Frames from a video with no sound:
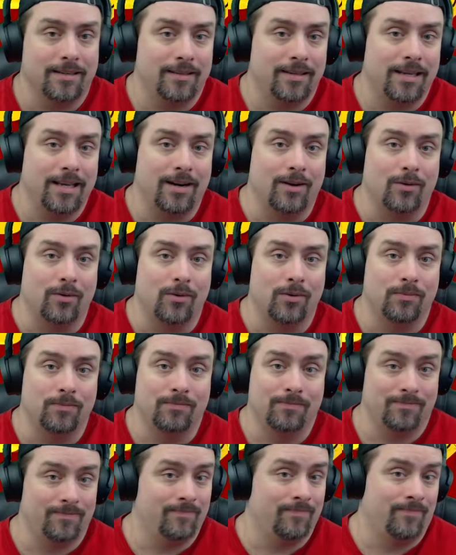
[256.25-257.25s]

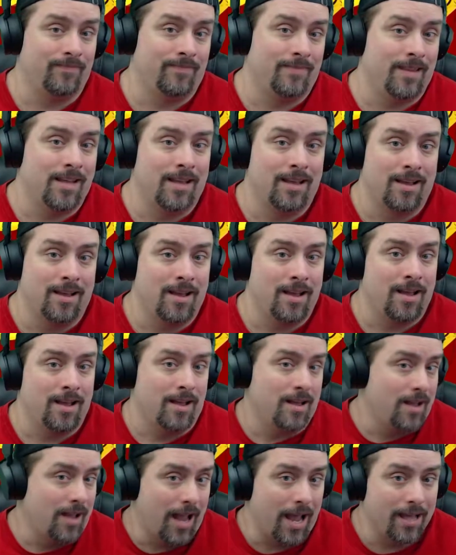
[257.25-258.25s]

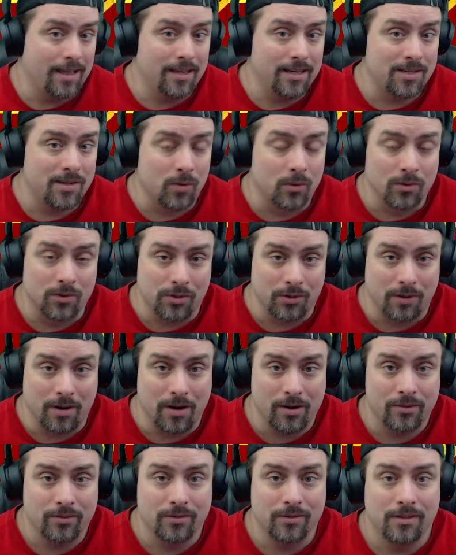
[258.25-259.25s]
at least hold your
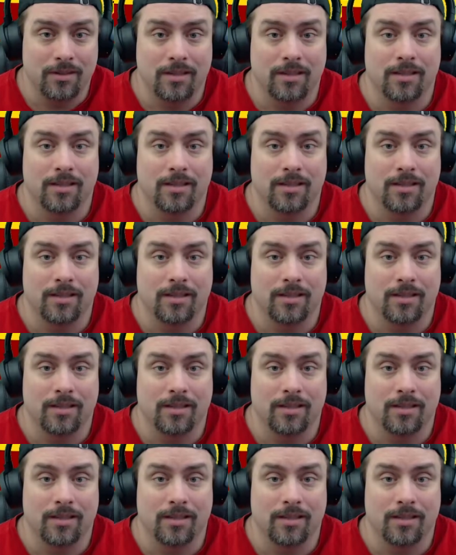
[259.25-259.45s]
own,